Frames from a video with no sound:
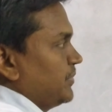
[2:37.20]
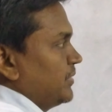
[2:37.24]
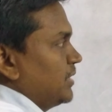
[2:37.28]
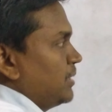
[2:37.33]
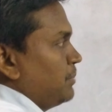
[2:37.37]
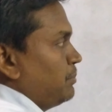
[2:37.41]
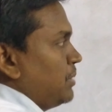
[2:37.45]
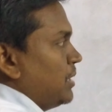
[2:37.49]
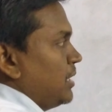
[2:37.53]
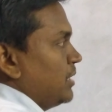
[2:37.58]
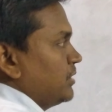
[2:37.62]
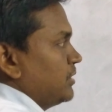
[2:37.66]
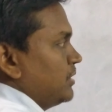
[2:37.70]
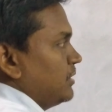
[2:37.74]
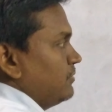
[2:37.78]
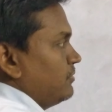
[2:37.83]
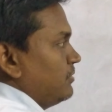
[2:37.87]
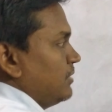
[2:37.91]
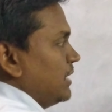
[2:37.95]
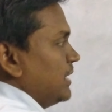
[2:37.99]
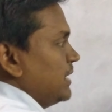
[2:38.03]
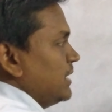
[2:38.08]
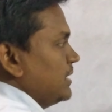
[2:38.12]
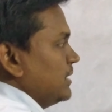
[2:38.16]
The path of
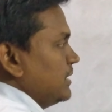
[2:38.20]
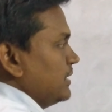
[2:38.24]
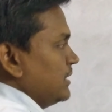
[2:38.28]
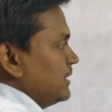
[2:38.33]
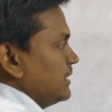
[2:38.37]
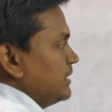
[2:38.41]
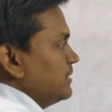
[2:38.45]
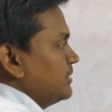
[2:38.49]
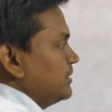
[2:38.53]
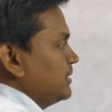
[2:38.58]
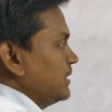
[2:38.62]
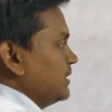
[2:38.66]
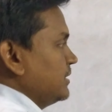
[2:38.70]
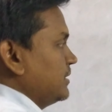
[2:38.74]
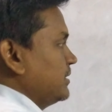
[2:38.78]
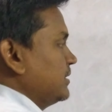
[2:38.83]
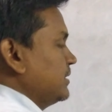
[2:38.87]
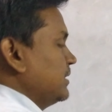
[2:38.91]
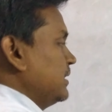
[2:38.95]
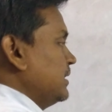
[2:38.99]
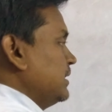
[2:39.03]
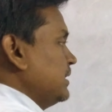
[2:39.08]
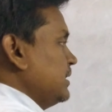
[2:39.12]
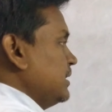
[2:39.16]
light is this.
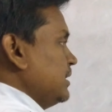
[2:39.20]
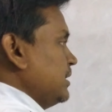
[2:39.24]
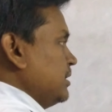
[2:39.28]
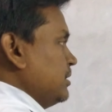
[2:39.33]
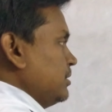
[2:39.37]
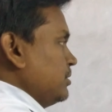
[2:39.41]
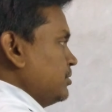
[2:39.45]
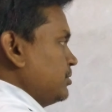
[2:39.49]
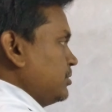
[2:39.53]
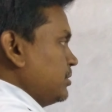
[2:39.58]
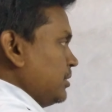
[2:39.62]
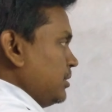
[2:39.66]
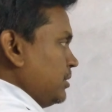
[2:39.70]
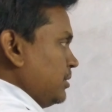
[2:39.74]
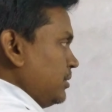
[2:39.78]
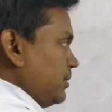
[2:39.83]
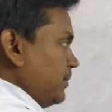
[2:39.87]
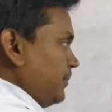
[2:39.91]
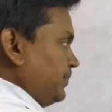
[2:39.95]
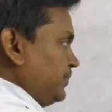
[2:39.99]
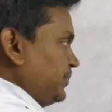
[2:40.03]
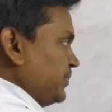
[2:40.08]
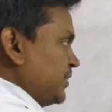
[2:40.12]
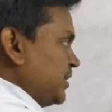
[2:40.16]

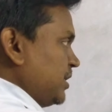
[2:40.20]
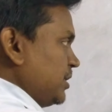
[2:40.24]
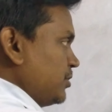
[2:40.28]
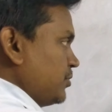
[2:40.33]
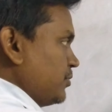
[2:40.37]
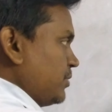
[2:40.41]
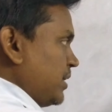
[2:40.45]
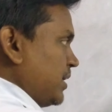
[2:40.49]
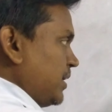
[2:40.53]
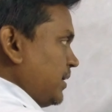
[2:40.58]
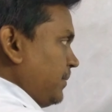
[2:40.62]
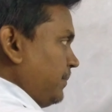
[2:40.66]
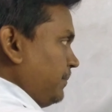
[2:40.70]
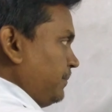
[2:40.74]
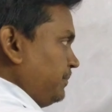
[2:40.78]
So this one,